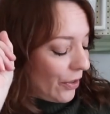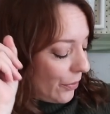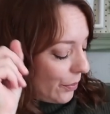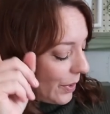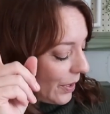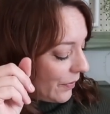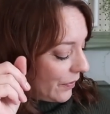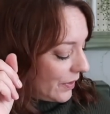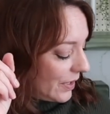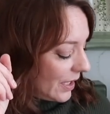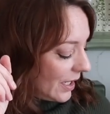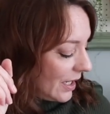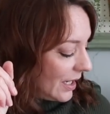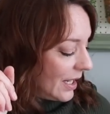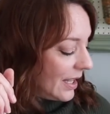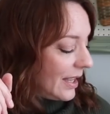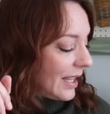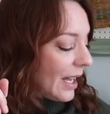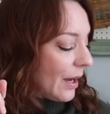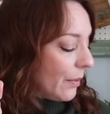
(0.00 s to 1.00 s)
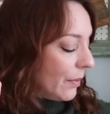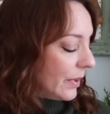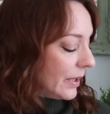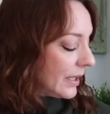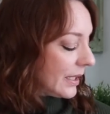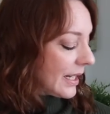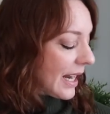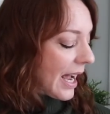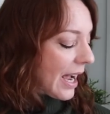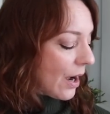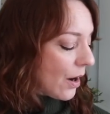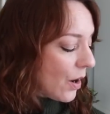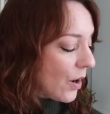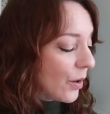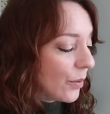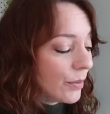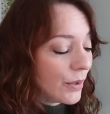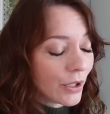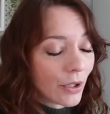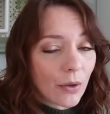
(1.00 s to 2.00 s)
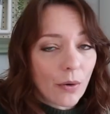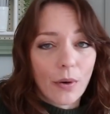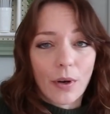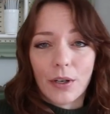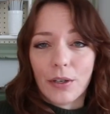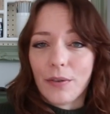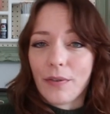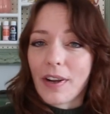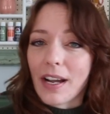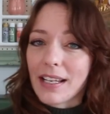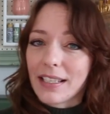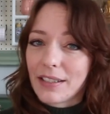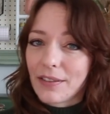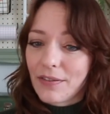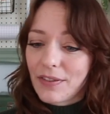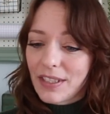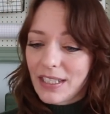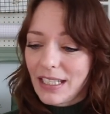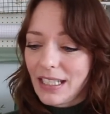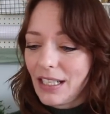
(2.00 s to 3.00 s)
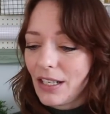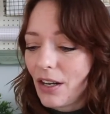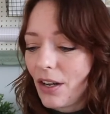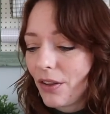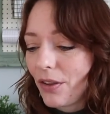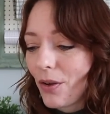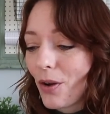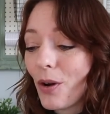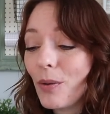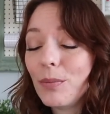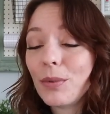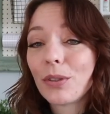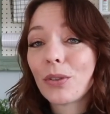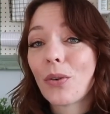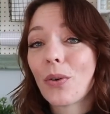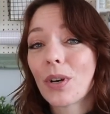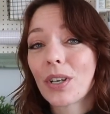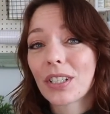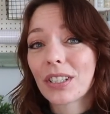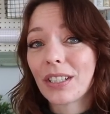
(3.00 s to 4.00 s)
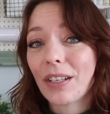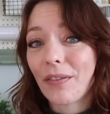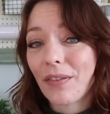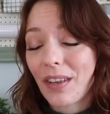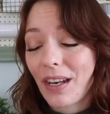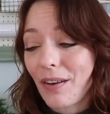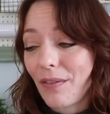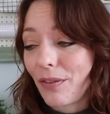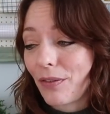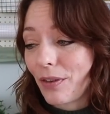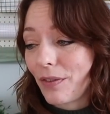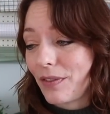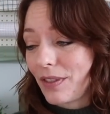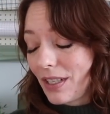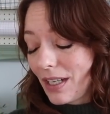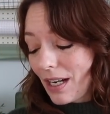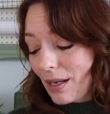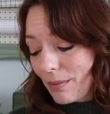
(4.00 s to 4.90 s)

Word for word: thrifted that was not home decor. You guys have seen all the home decor stuff that I've thrifted